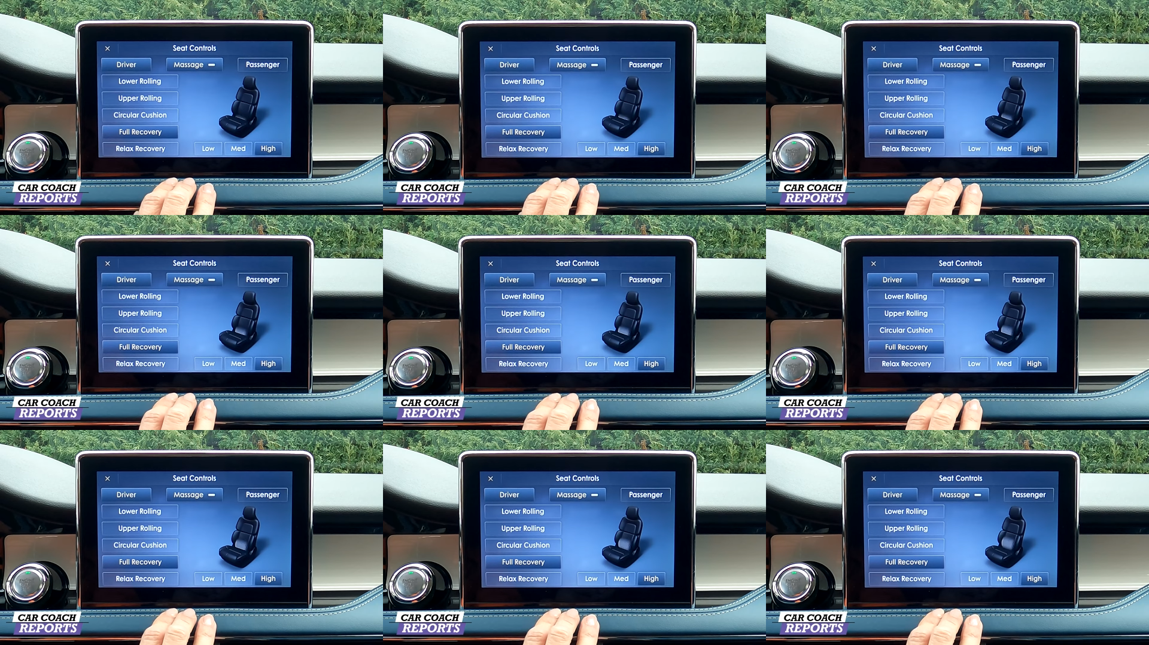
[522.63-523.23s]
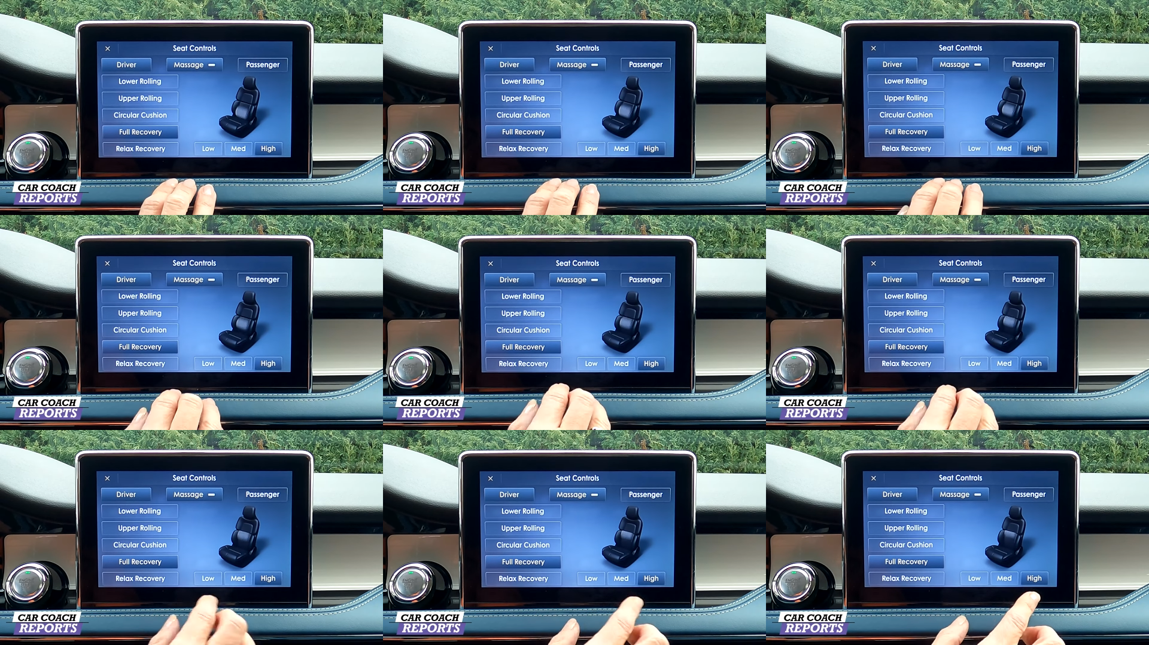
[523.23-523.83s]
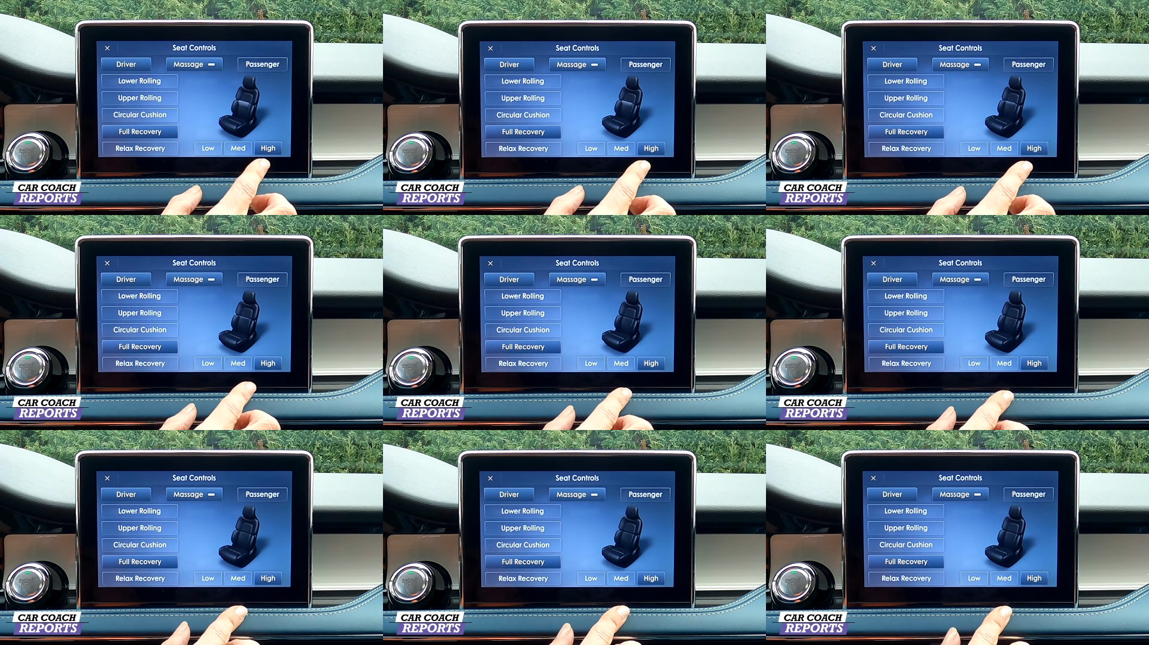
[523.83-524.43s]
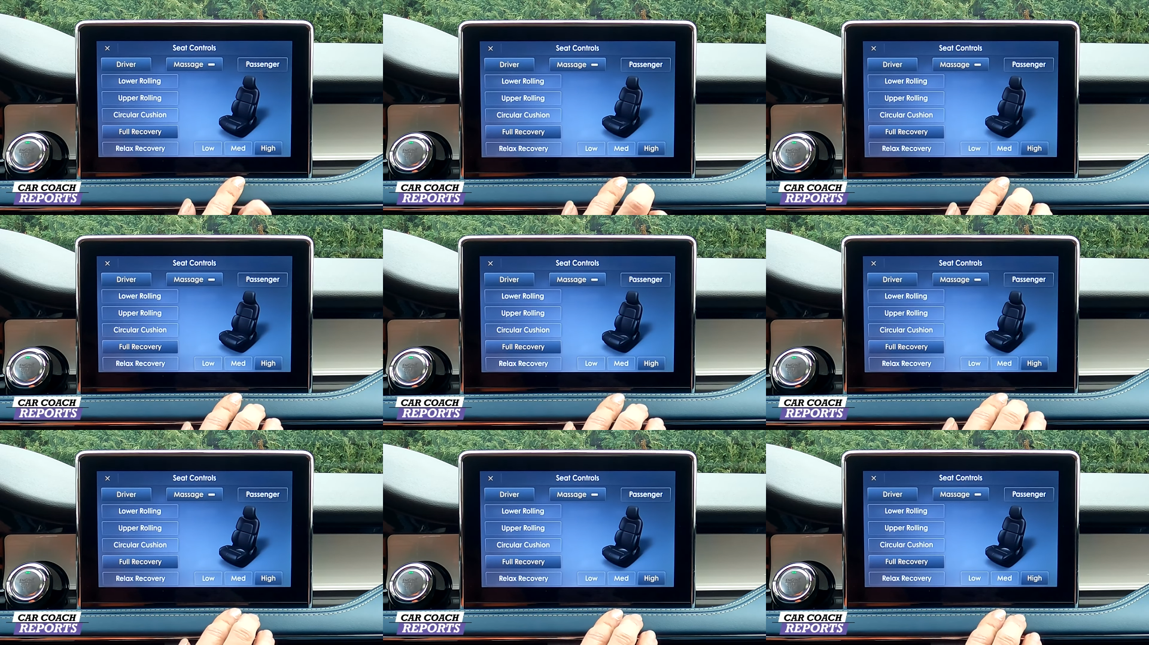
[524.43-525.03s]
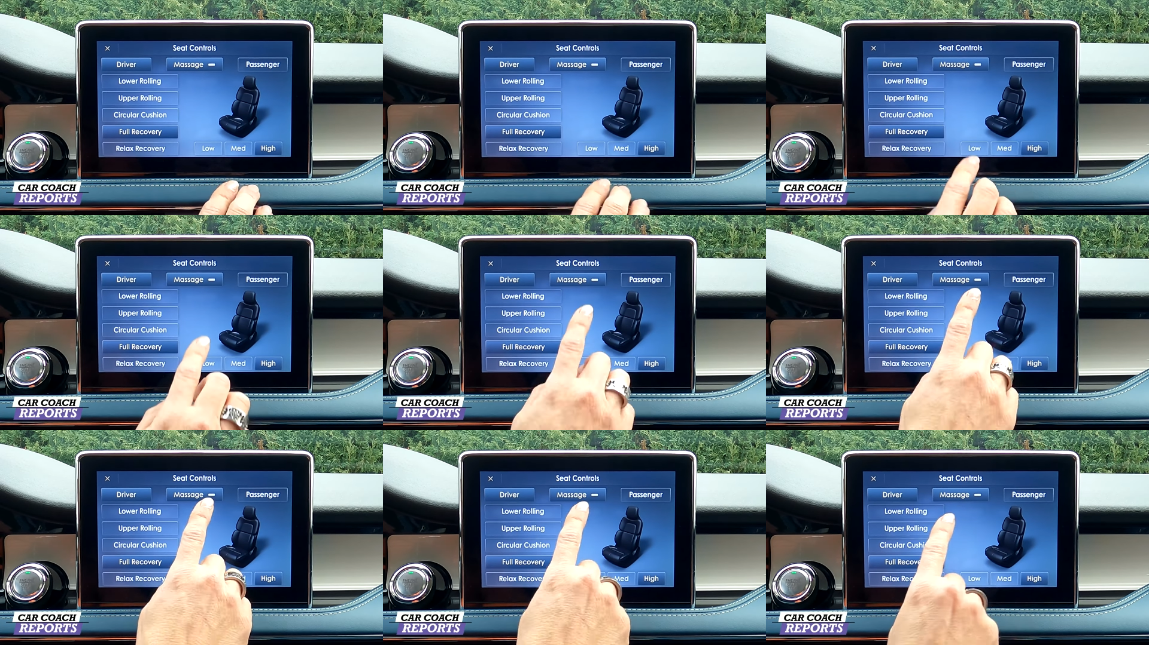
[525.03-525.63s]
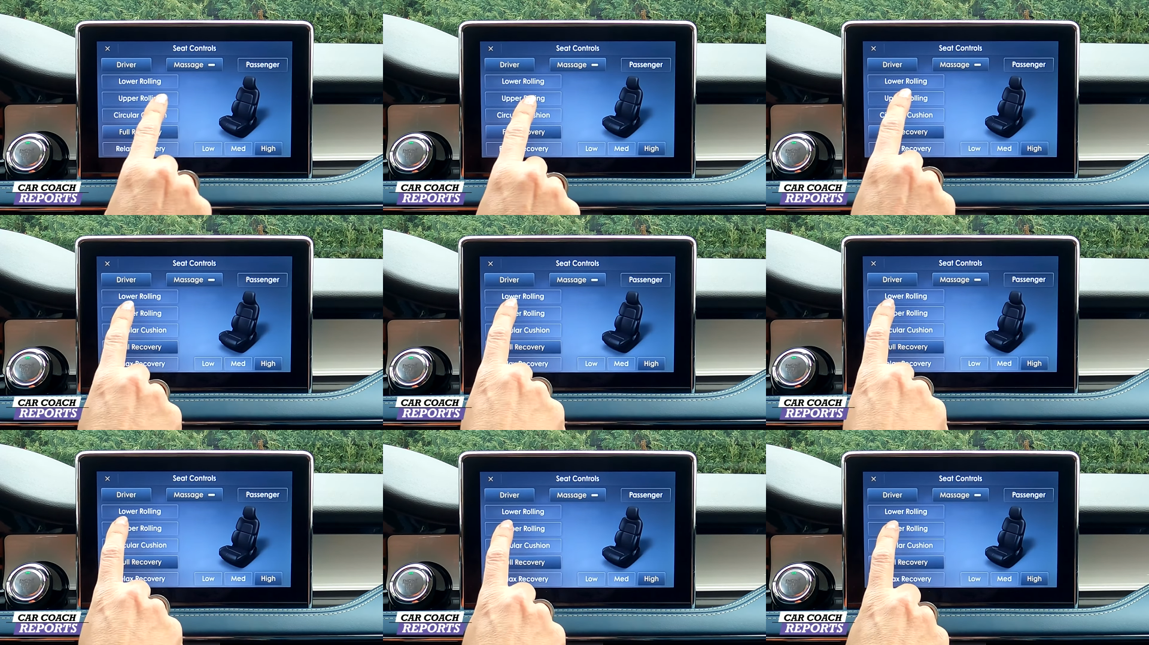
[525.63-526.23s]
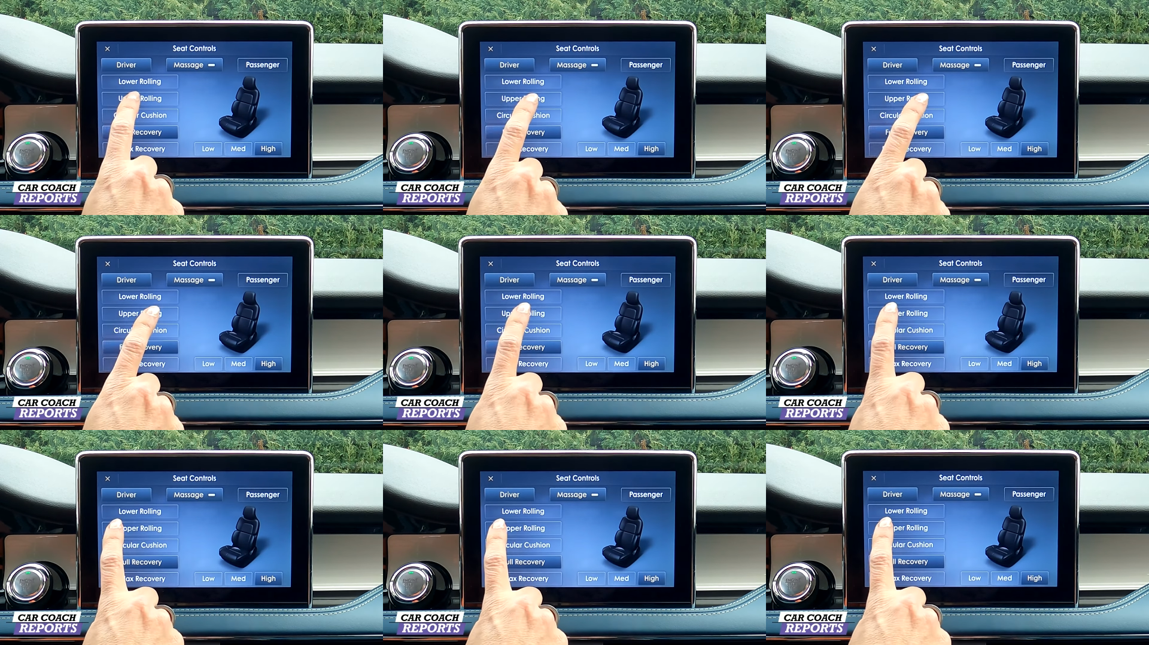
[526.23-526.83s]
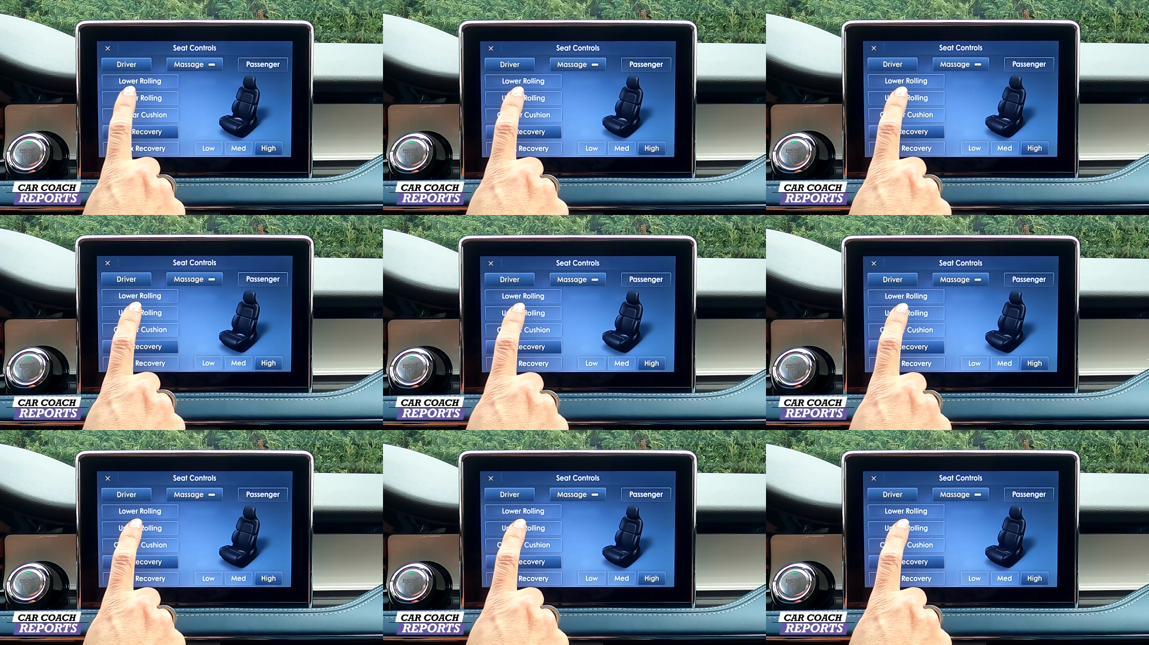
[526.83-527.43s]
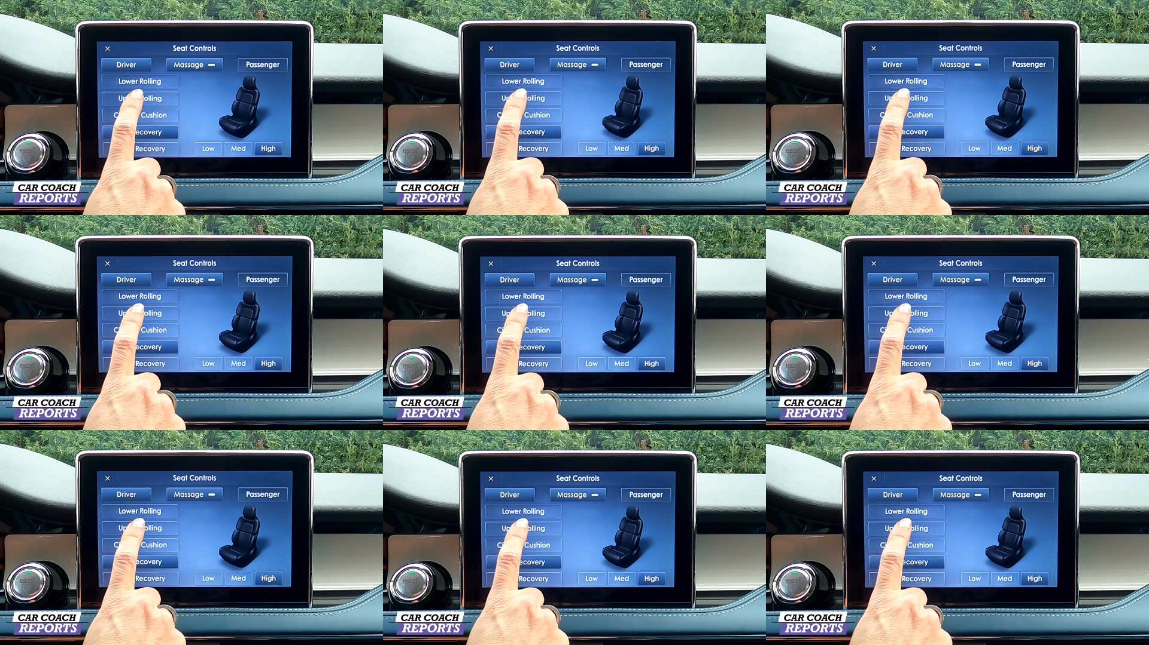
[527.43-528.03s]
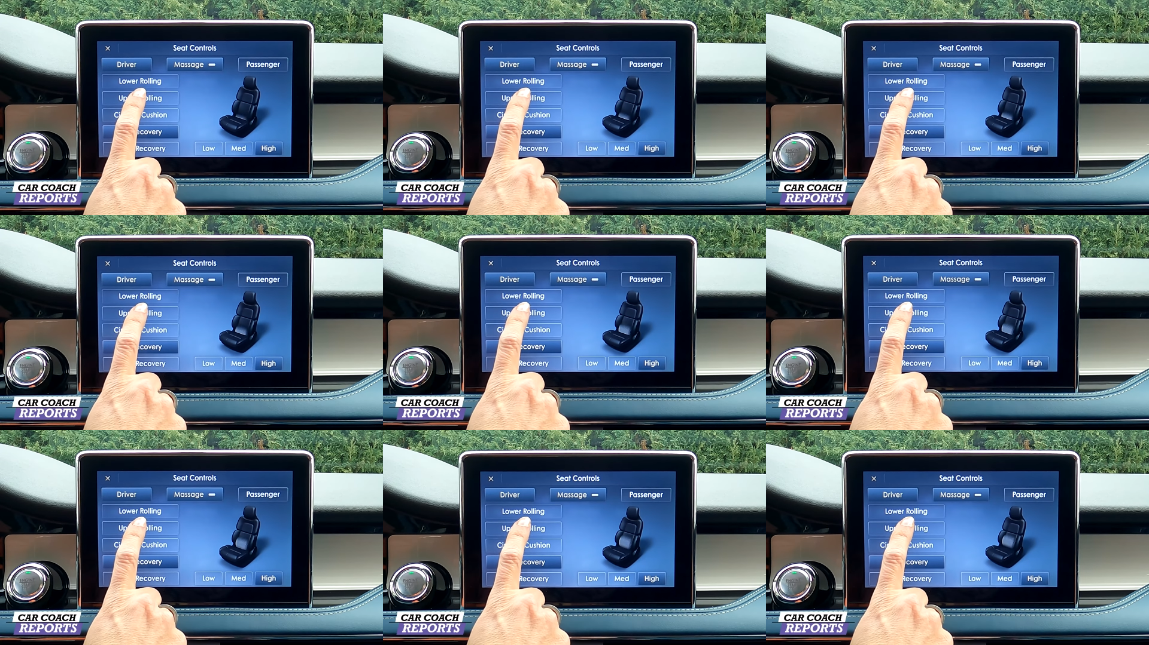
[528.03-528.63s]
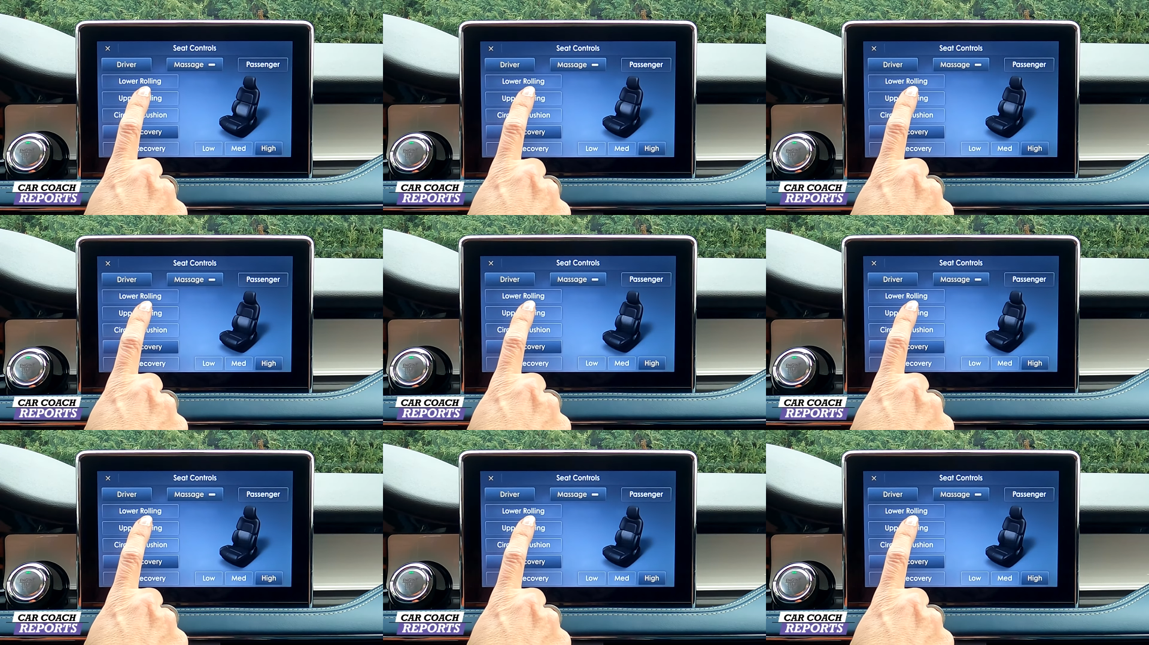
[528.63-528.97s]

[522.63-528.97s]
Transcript: (no speaker visible)